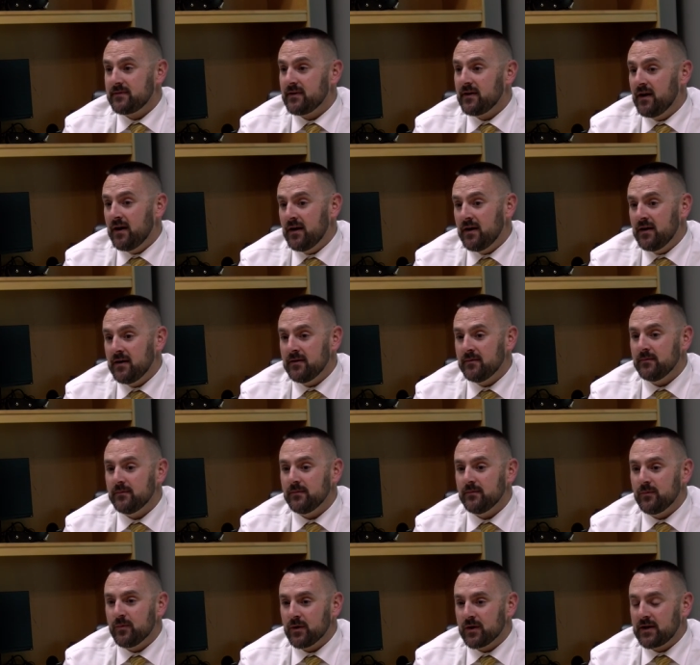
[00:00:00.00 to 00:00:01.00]

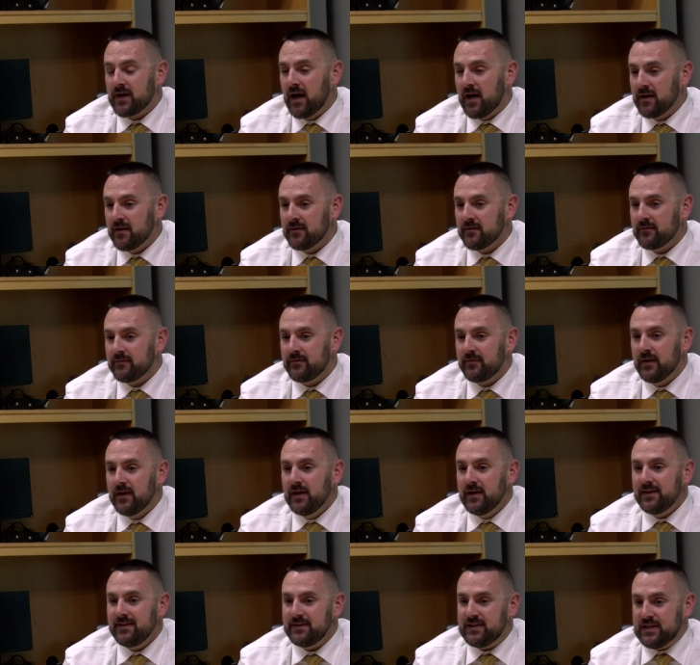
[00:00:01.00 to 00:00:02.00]
Um, we're kind of
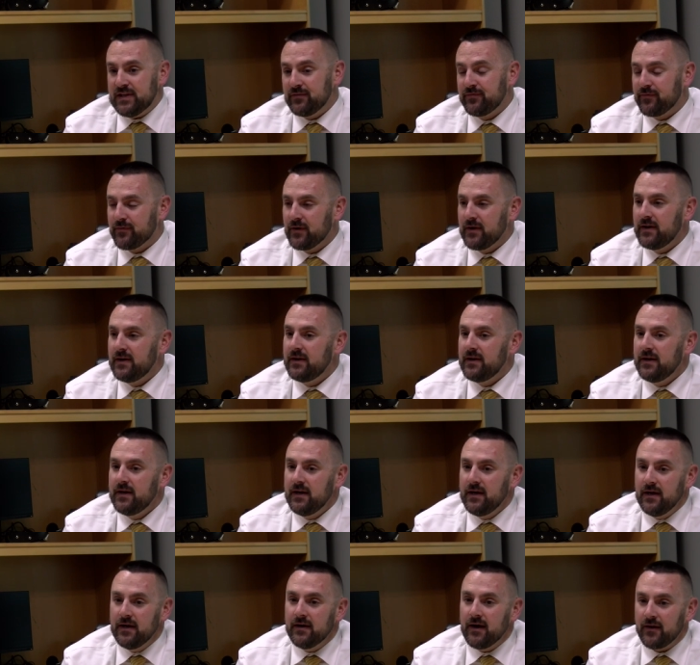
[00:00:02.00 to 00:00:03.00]
different.
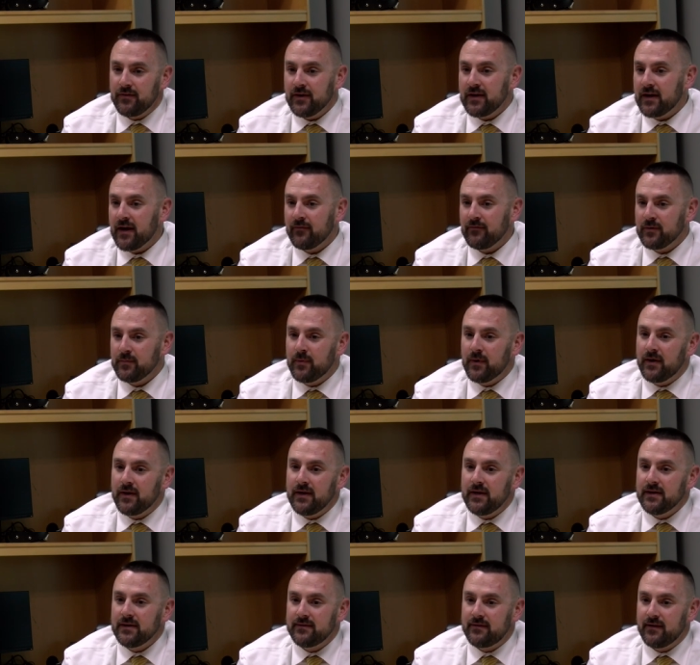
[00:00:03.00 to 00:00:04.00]
I think
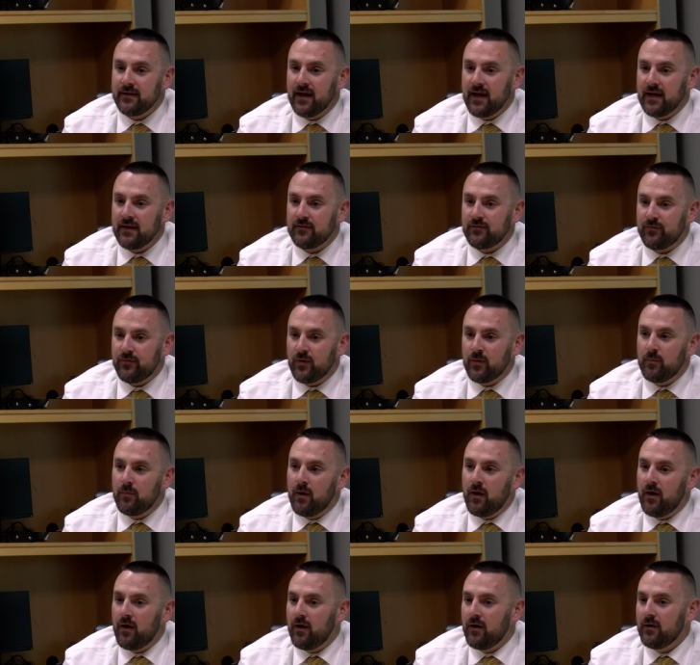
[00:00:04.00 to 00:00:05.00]
everybody in today's
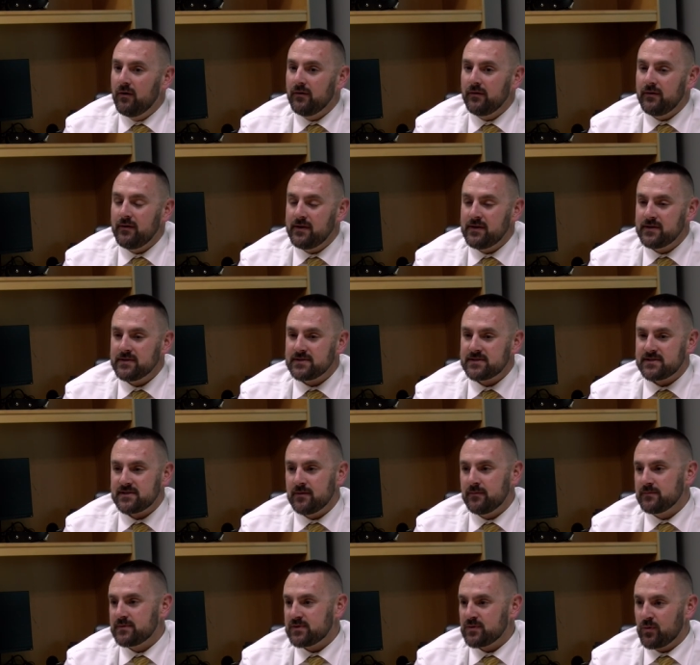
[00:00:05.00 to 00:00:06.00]
football is
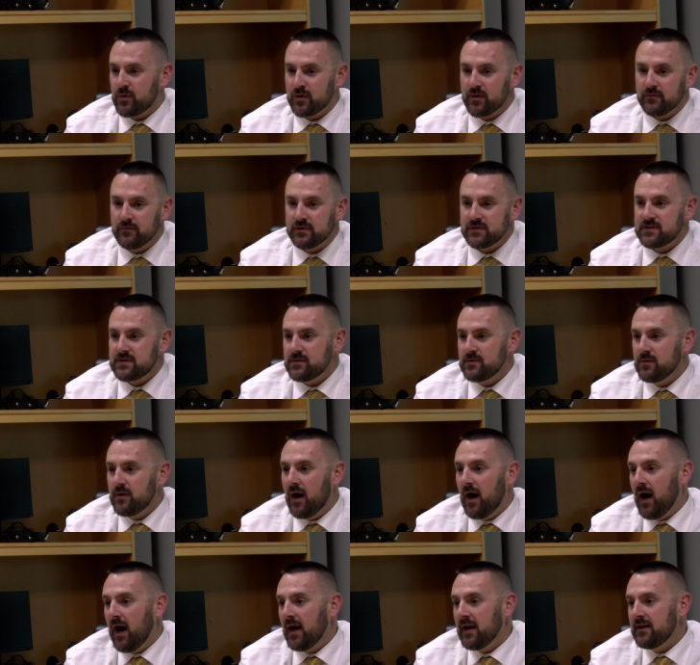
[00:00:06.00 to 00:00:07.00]
some sort of a two
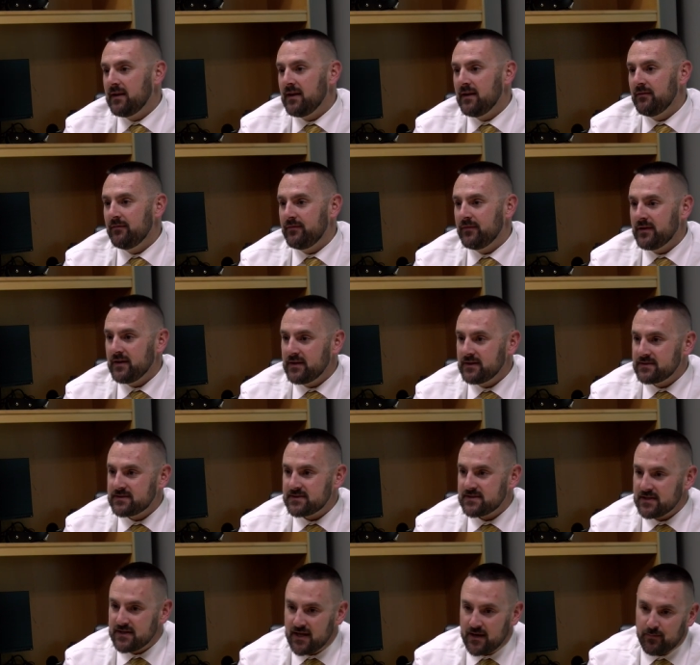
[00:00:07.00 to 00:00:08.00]
high
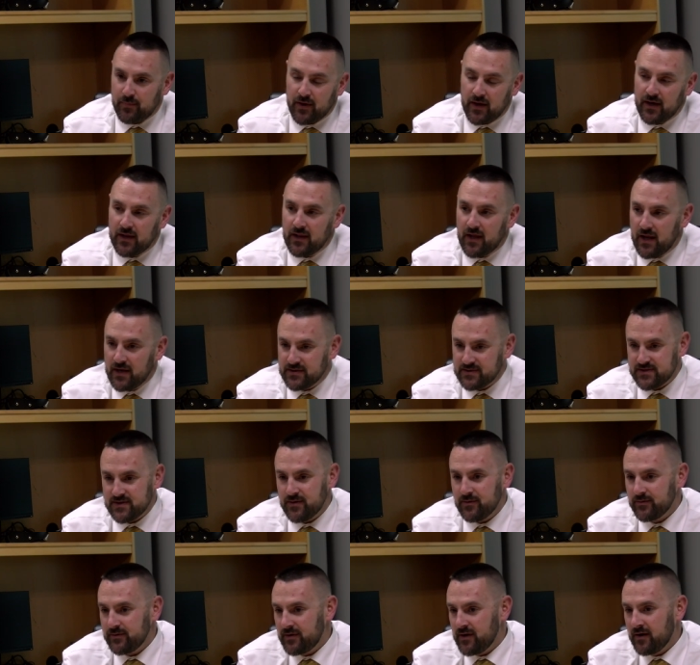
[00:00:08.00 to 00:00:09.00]
defense, and they play a lot of
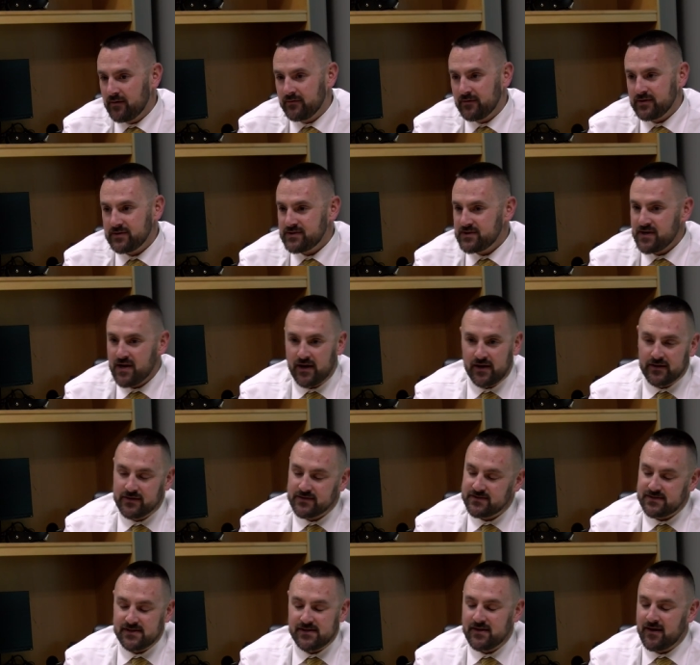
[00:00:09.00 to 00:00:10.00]
zone coverage. You're not going
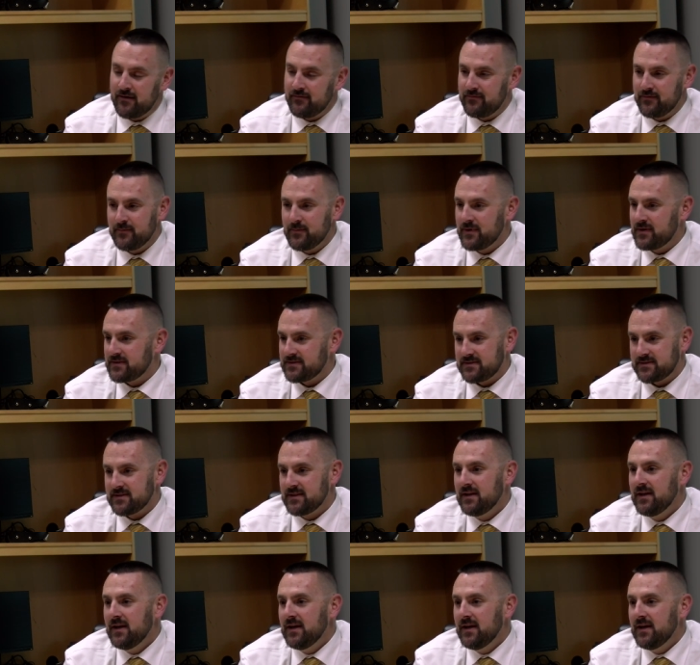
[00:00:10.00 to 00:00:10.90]
to see that from us.